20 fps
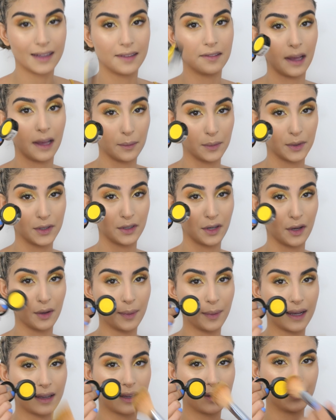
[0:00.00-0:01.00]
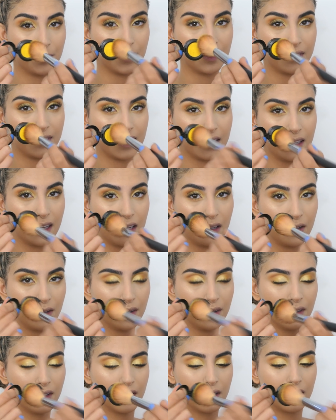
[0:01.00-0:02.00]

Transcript: Now I'm going to go back in with the yellow,